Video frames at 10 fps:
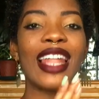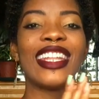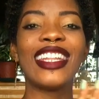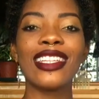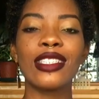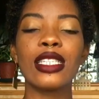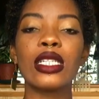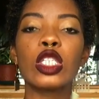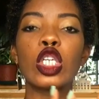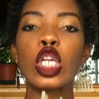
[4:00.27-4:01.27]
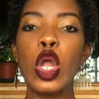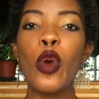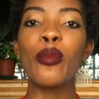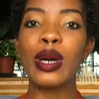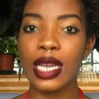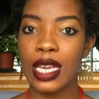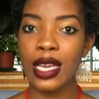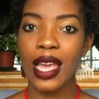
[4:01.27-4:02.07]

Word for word: little to no money